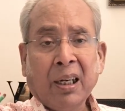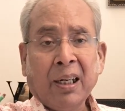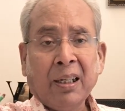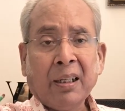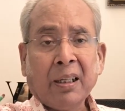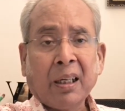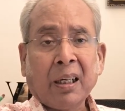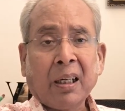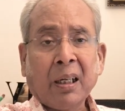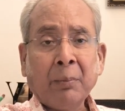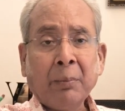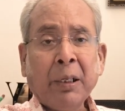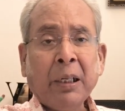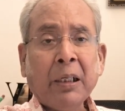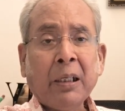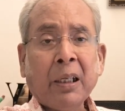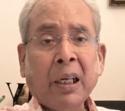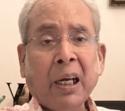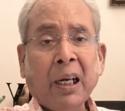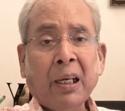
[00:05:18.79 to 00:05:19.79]
and the
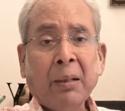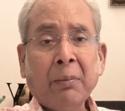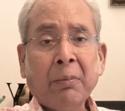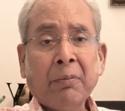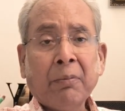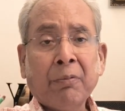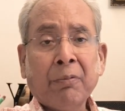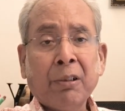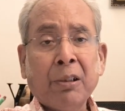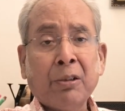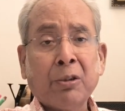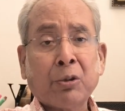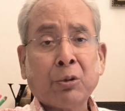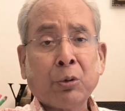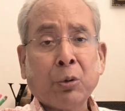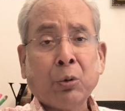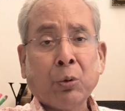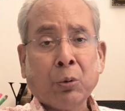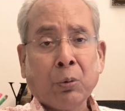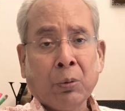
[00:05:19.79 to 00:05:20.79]
coming time will
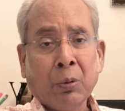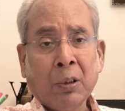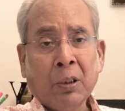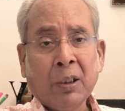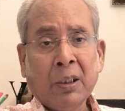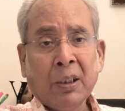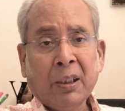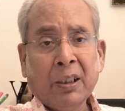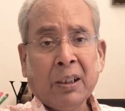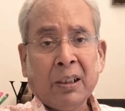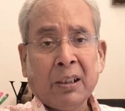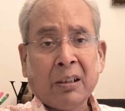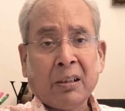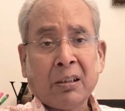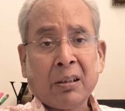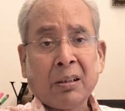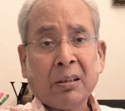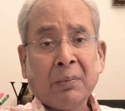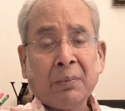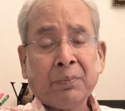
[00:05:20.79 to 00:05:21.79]
show
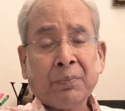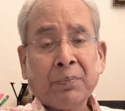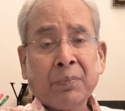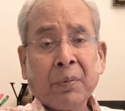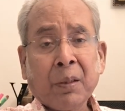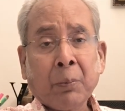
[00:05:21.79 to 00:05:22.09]
its